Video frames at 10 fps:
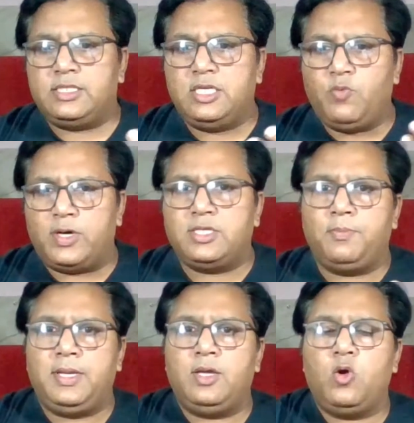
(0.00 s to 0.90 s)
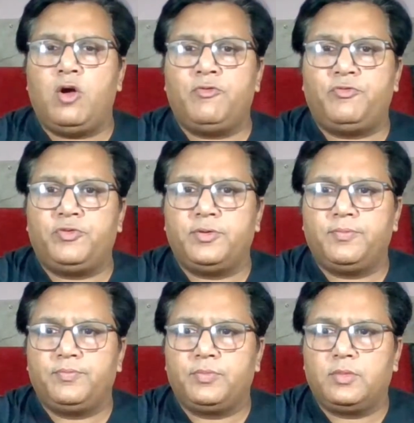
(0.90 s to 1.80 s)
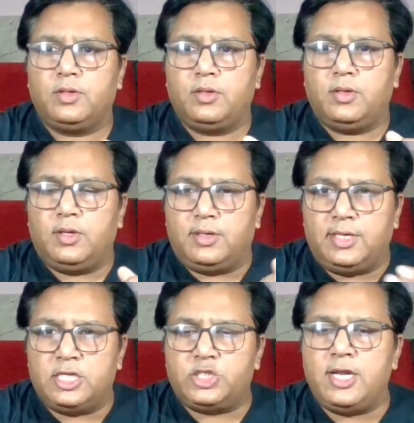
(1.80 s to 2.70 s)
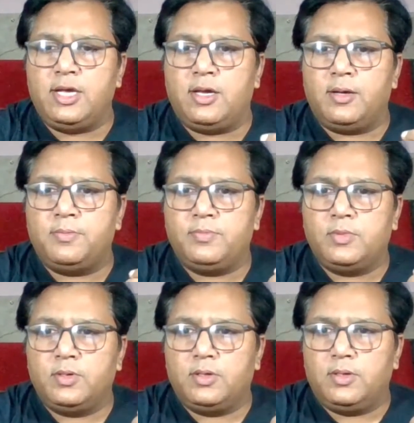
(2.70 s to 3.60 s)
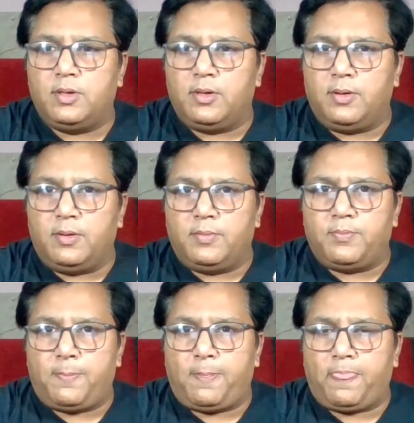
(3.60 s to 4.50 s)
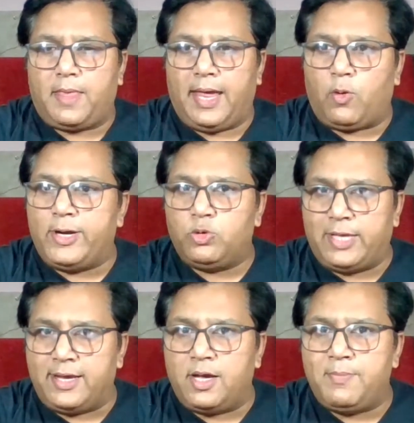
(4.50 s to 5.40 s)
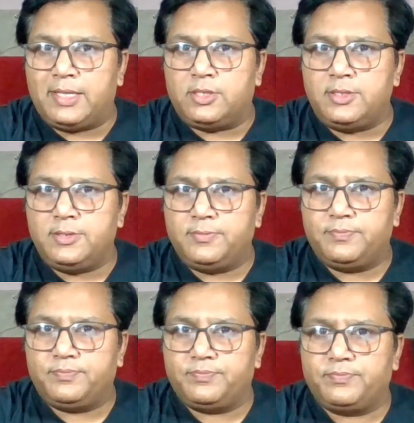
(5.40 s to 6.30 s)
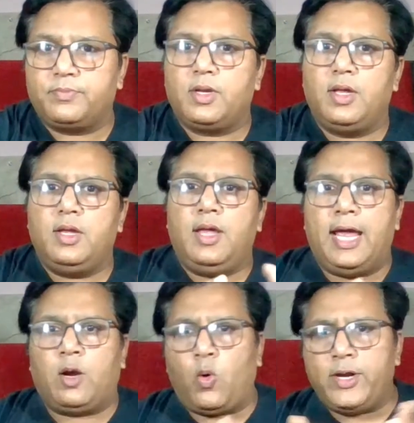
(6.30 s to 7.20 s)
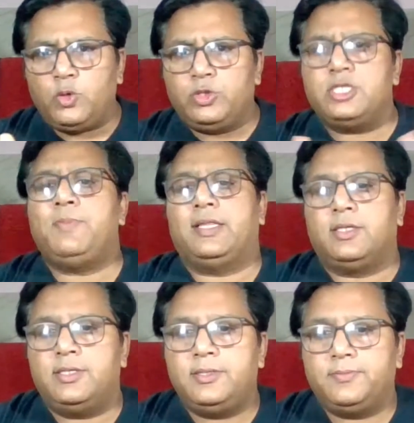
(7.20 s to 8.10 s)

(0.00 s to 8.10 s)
what is the meaning of national income according to the income method. According to this method,